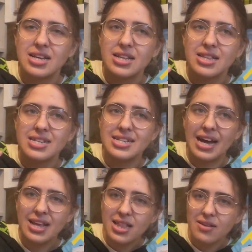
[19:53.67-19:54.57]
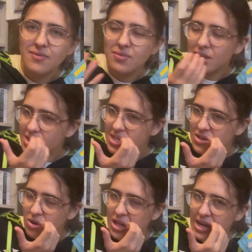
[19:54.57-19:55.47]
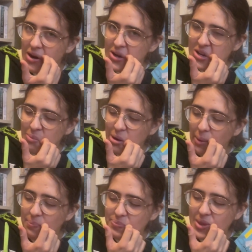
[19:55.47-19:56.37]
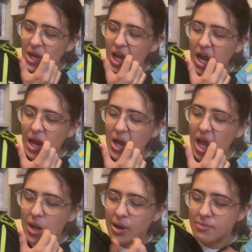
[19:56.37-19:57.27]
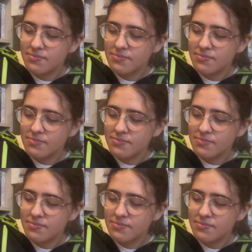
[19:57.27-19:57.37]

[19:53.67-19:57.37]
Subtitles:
the death of the Cinderella character. But anyway,